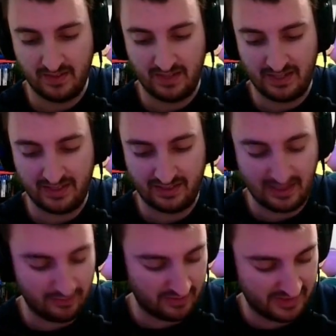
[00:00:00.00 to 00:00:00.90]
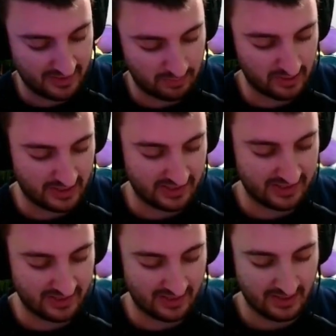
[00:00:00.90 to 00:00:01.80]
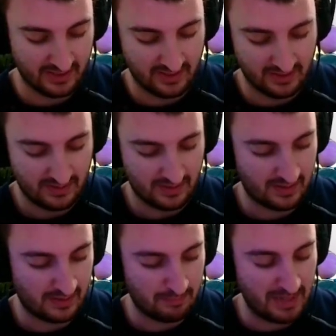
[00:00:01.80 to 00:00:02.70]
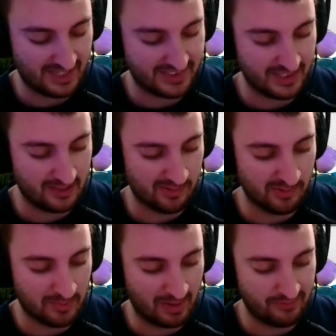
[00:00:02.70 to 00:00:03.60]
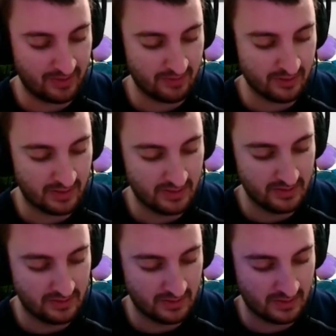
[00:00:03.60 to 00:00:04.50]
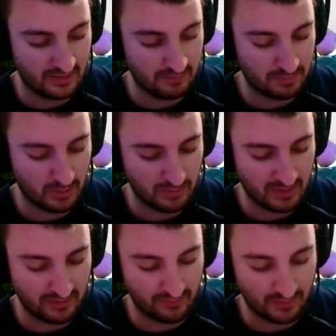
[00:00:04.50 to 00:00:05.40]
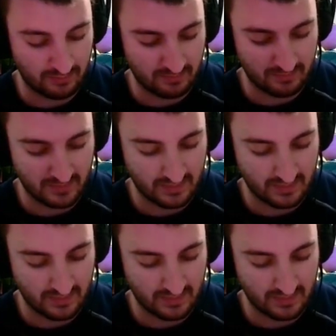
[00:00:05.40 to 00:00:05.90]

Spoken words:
I think that one will sell pretty decently. Baxcalibur, one of my favorite Pokemon from